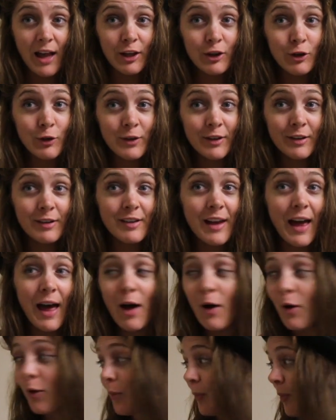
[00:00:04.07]
You can
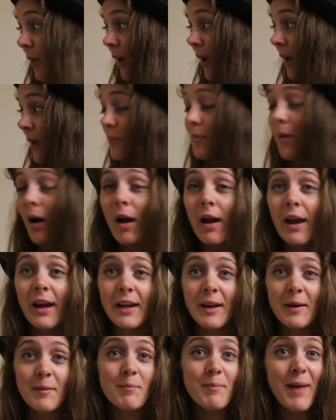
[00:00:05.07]
tell by
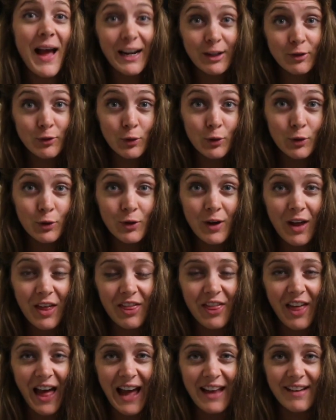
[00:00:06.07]
my back door
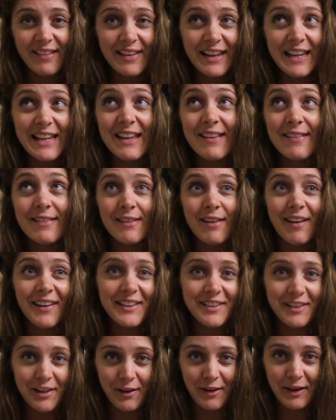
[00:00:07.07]
that it is
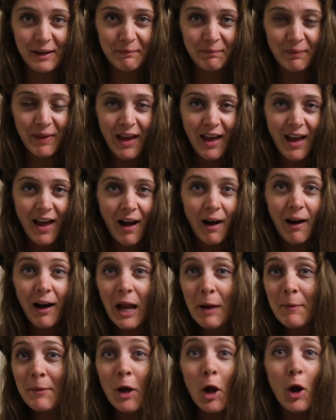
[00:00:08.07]
night time.
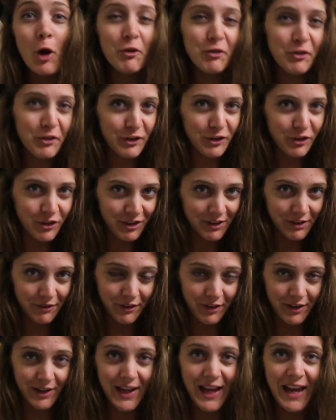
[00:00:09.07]
I am an
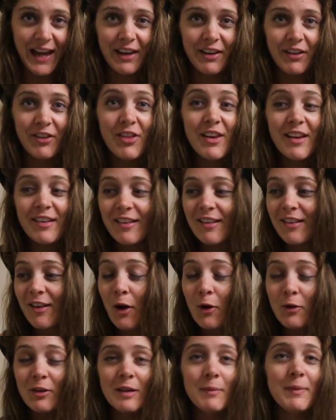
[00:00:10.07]
overachiever and this is
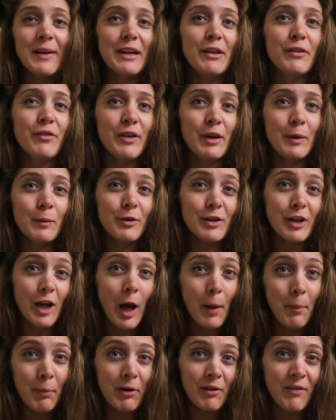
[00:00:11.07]
only being filmed a
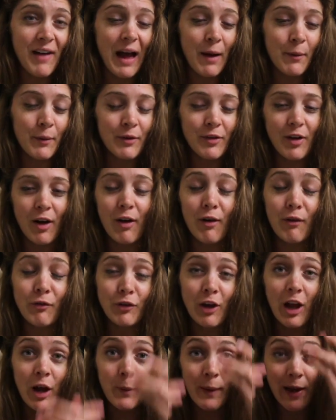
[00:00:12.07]
couple of hours
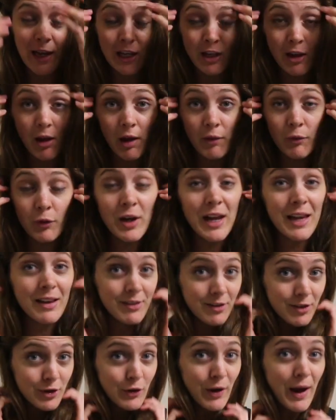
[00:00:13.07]
after I went live on
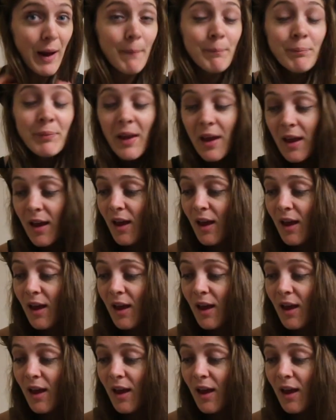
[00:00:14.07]
Instagram.